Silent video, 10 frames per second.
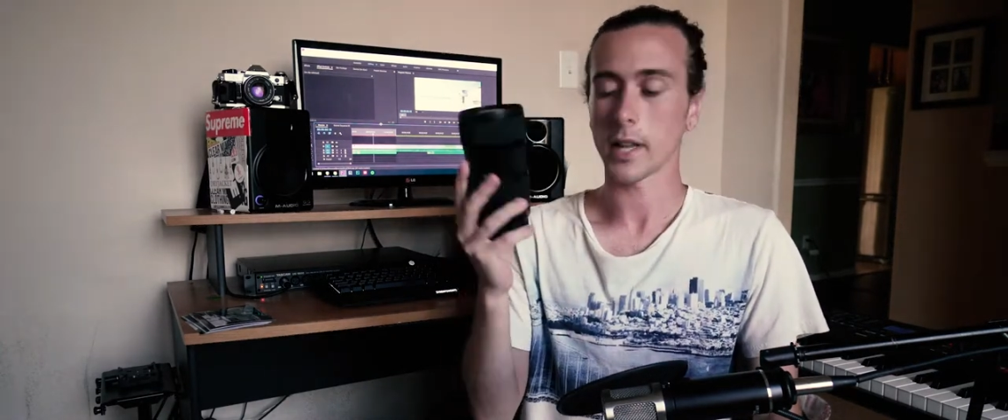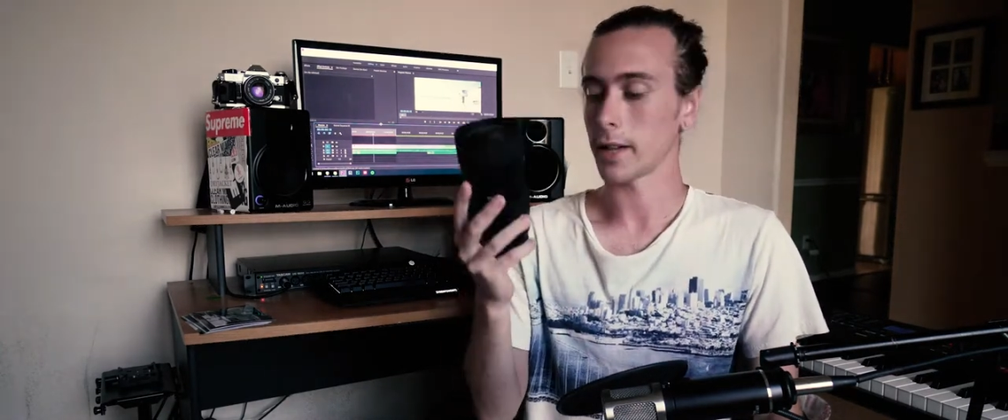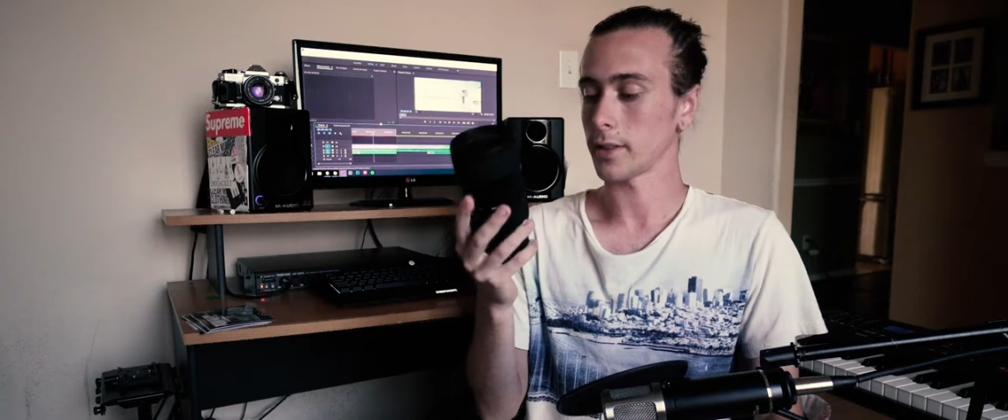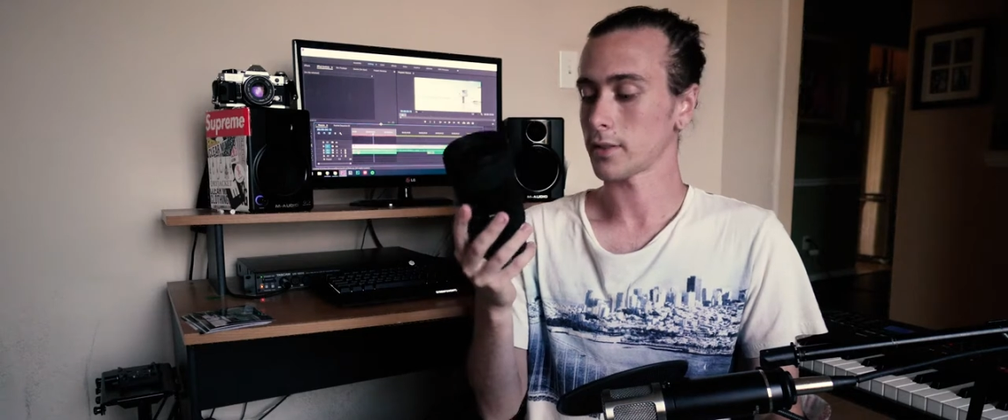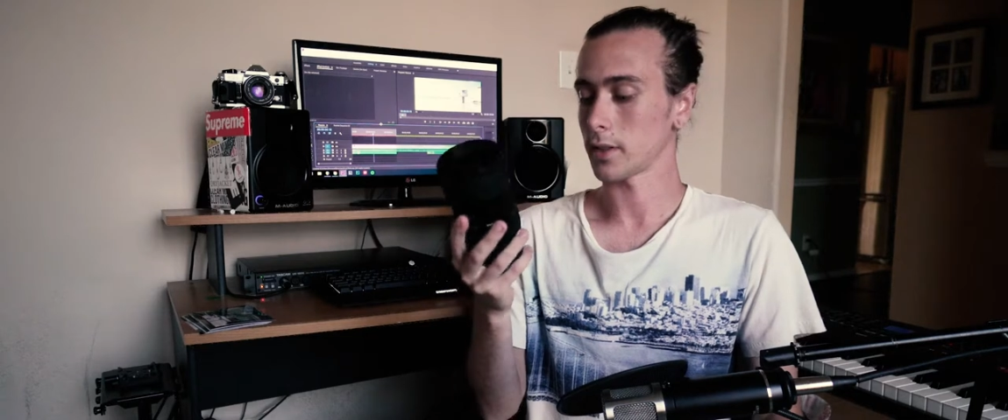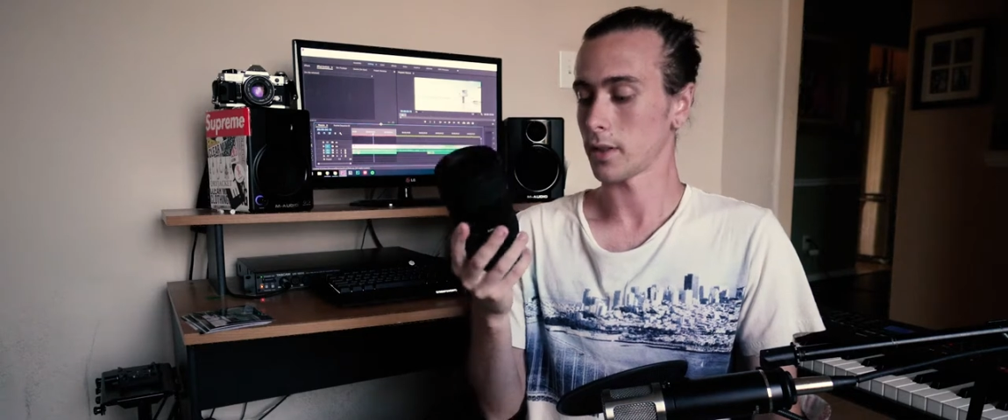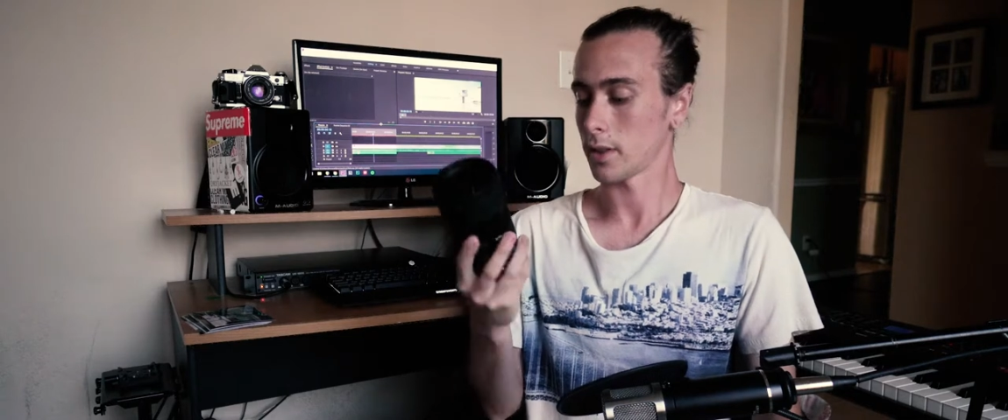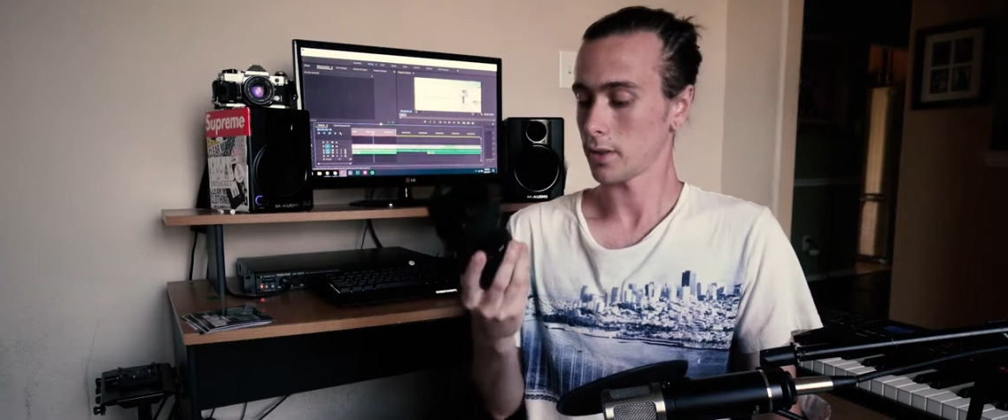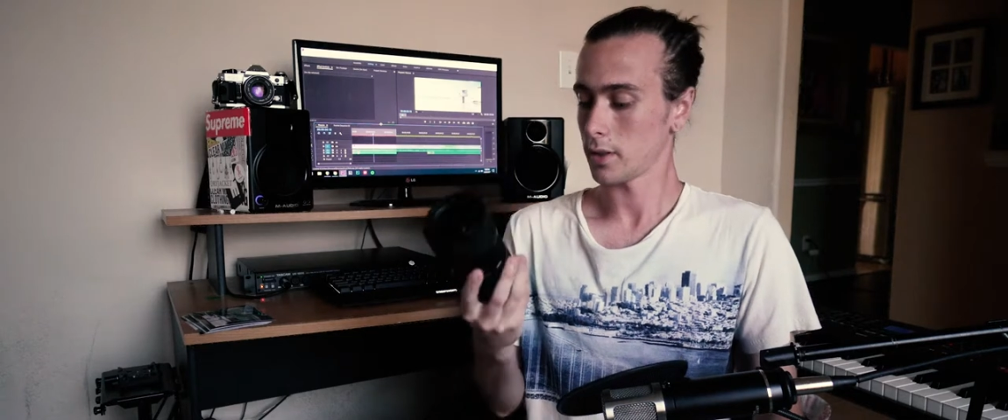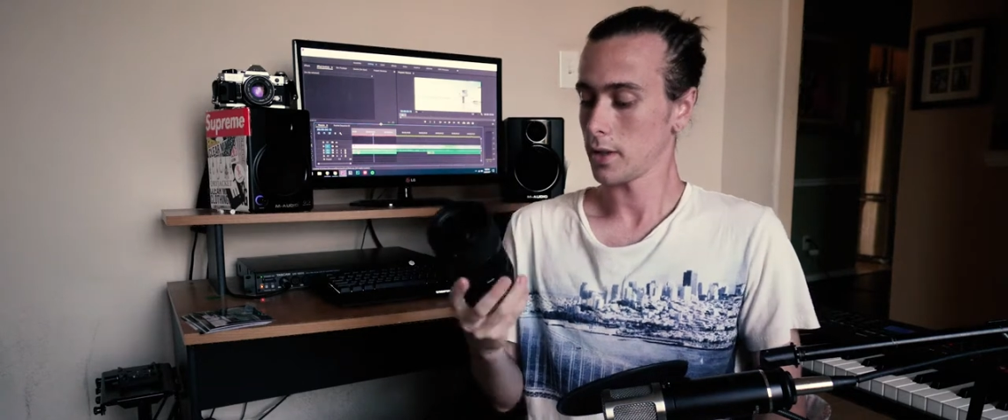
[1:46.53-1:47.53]
And it's
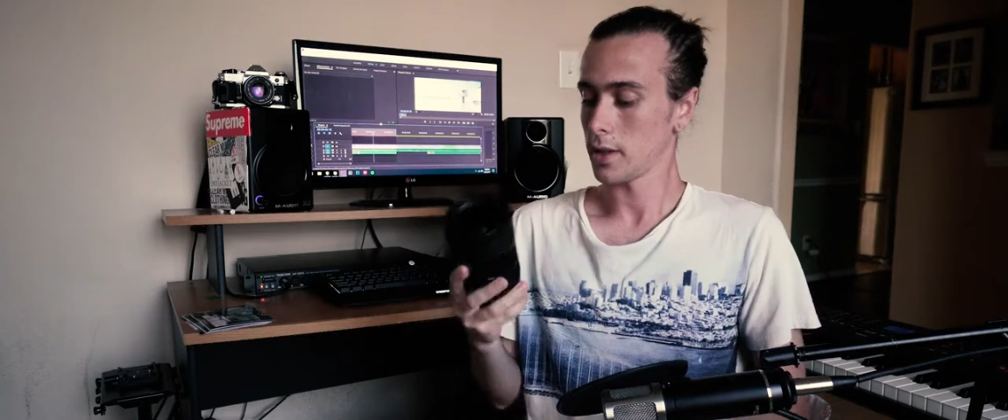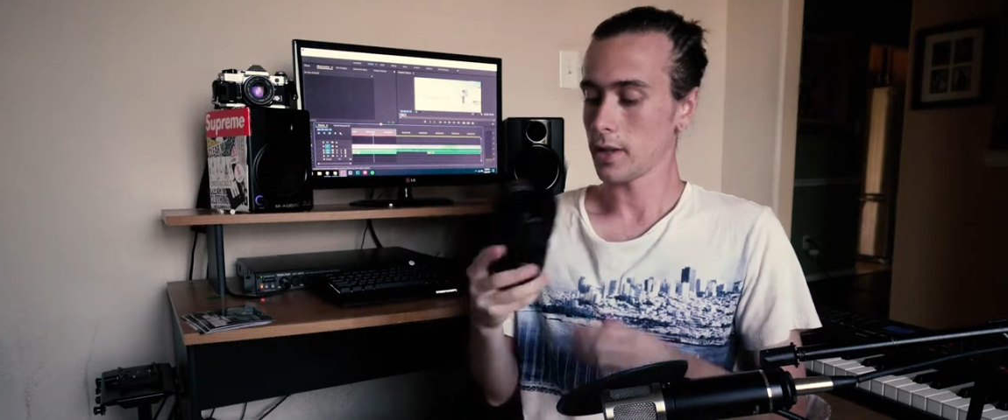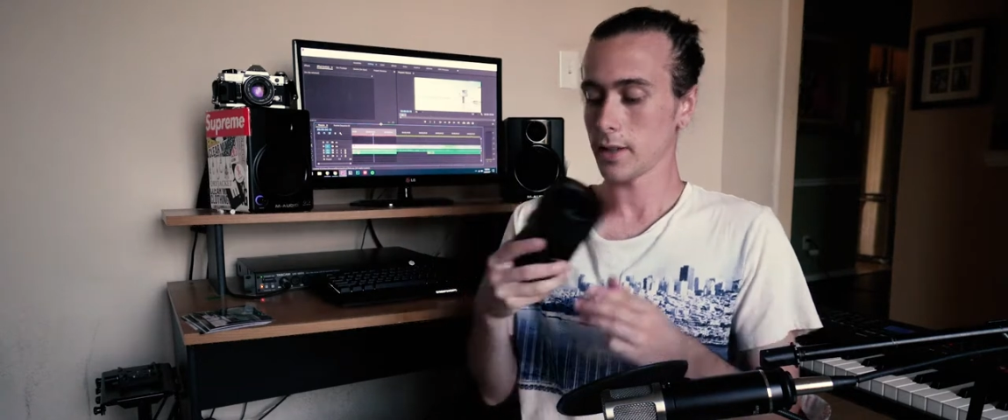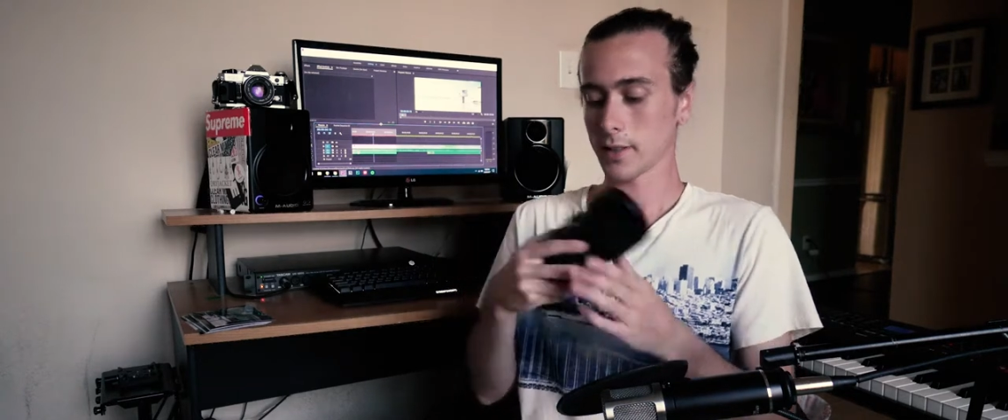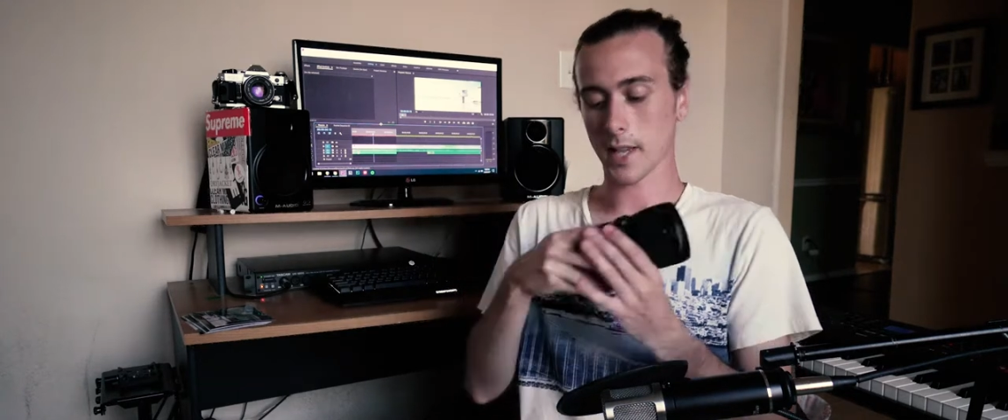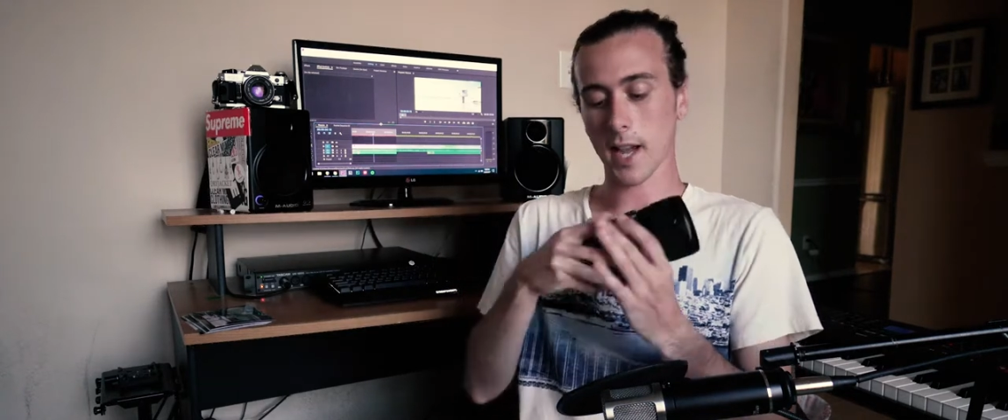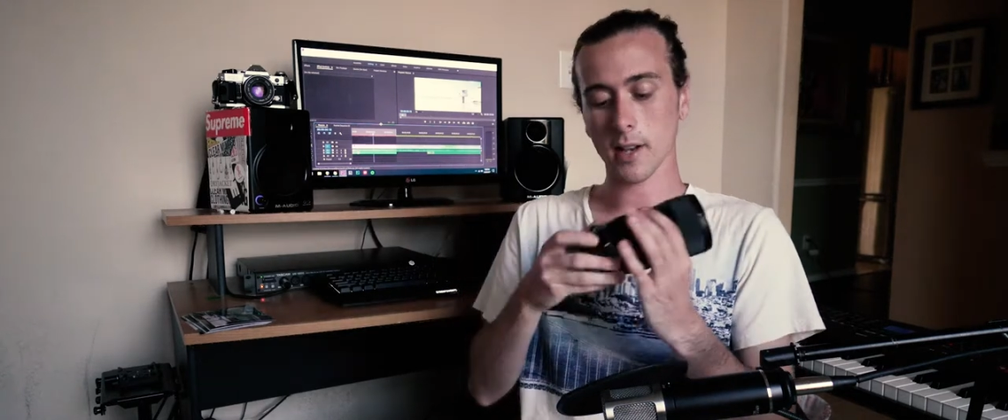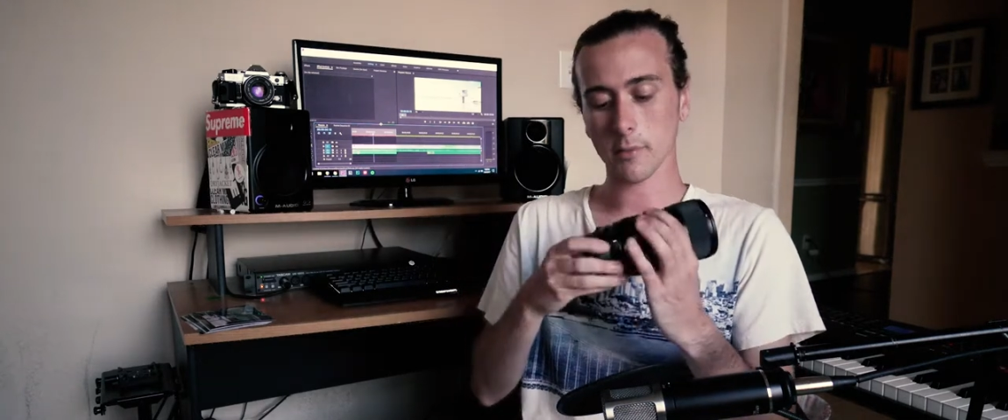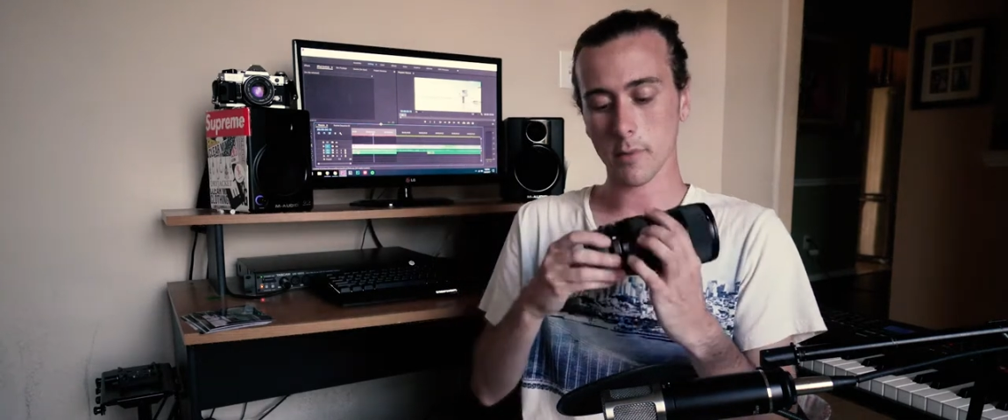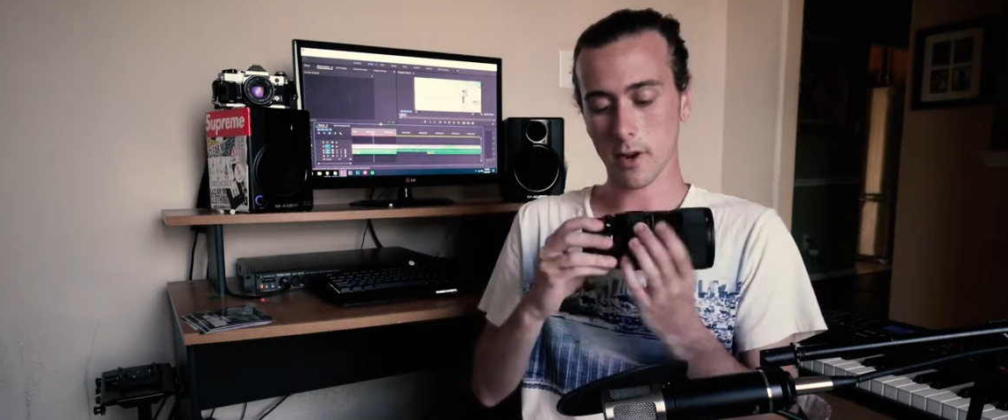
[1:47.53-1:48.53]
a it's a
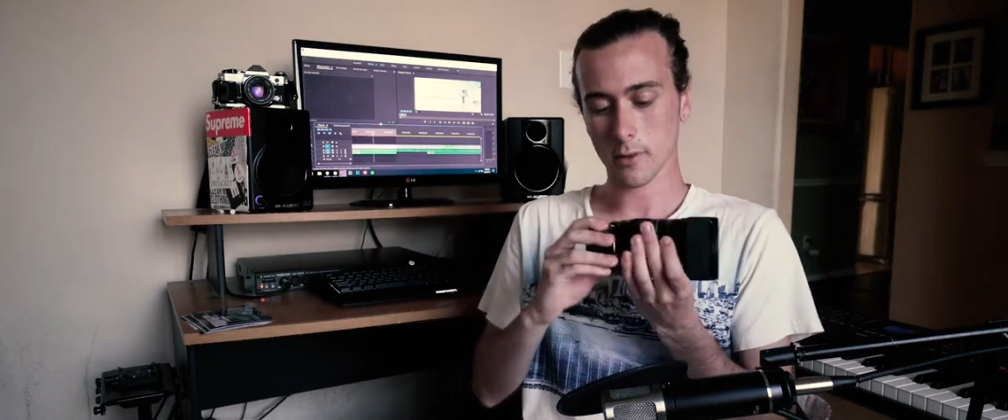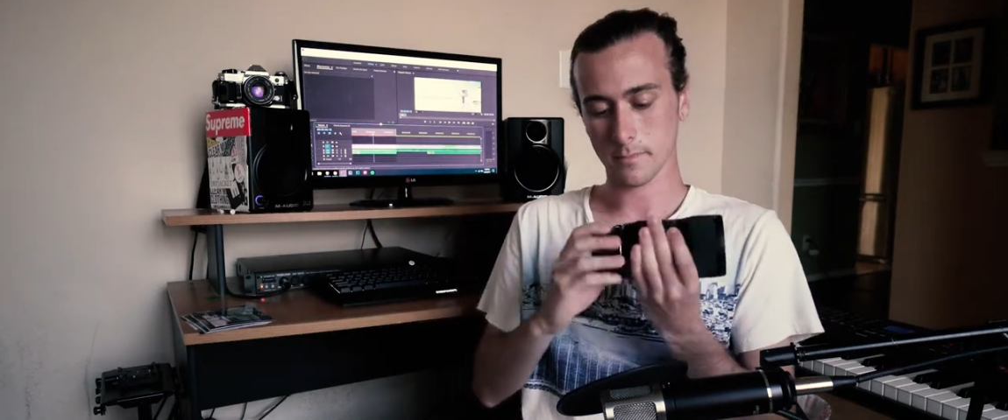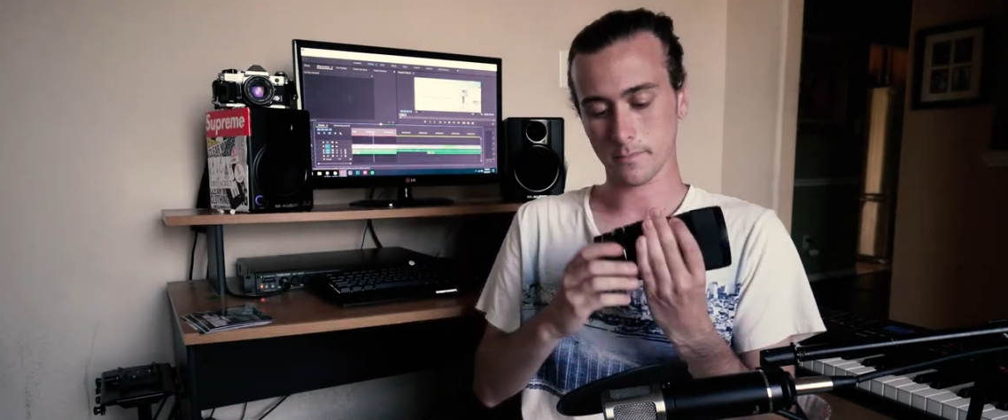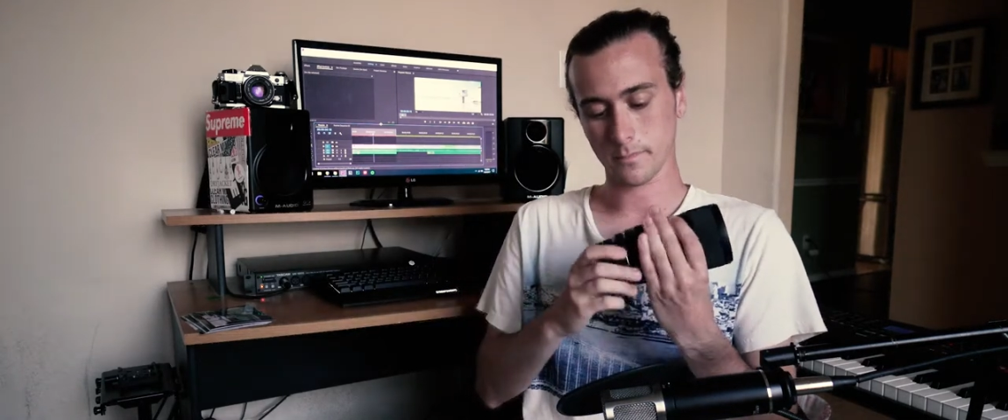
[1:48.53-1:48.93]
Canon mount,